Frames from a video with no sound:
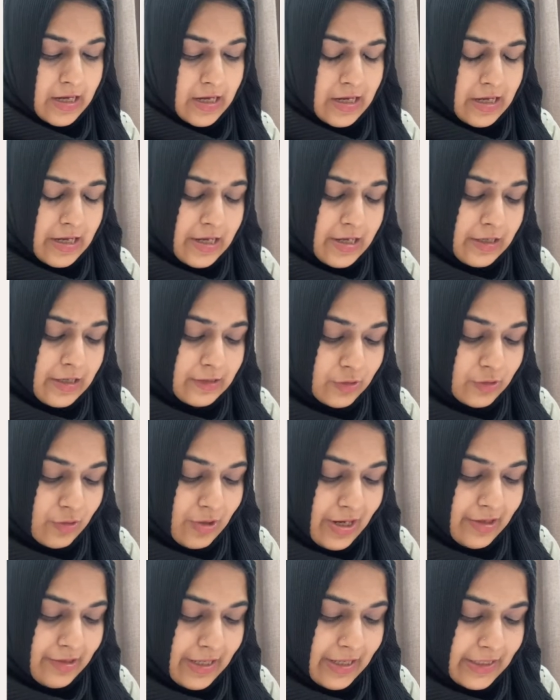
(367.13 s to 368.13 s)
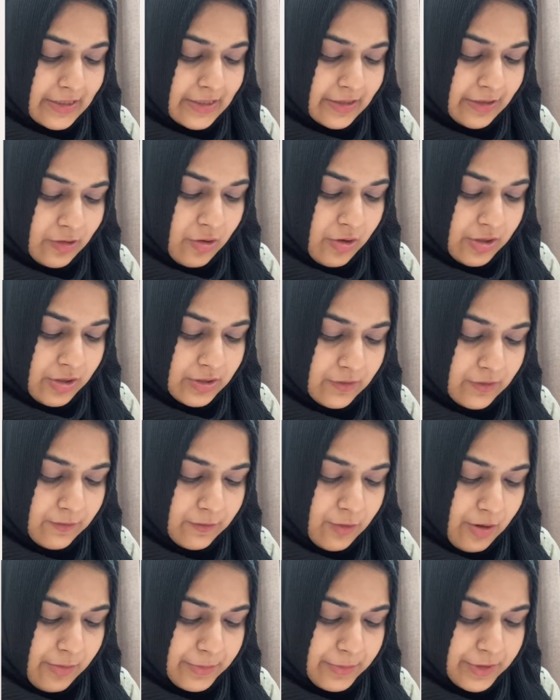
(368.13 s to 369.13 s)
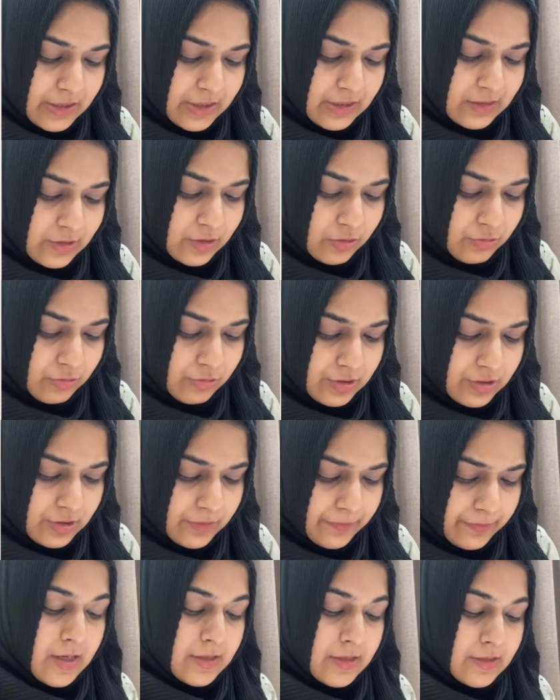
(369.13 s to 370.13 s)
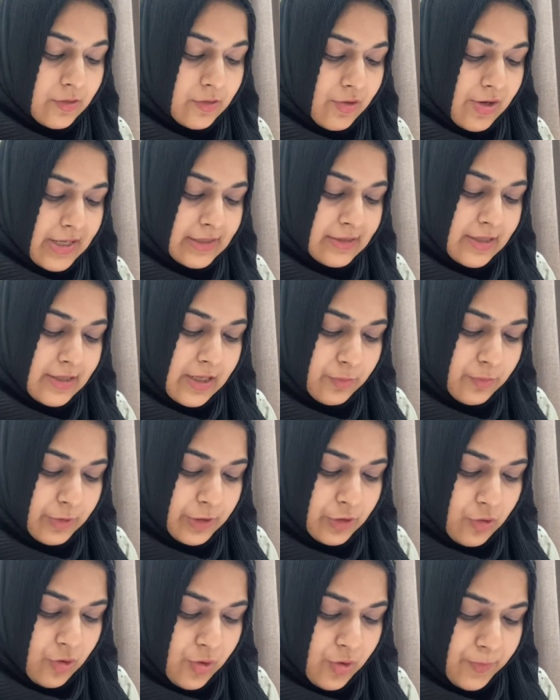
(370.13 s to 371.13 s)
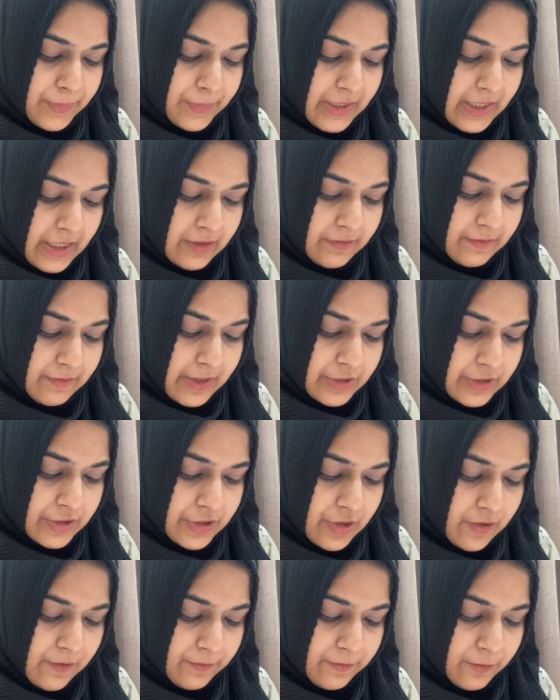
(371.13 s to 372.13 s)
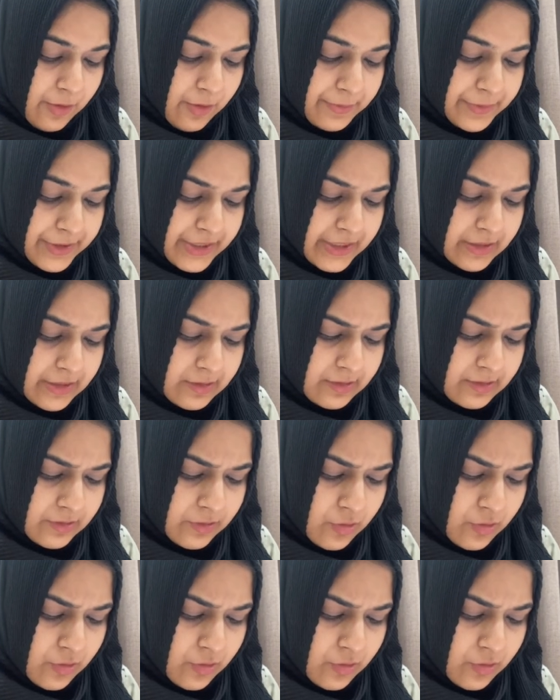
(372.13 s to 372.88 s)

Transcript: So I write here cost of raw materials used. So I start with opening inventory of raw materials.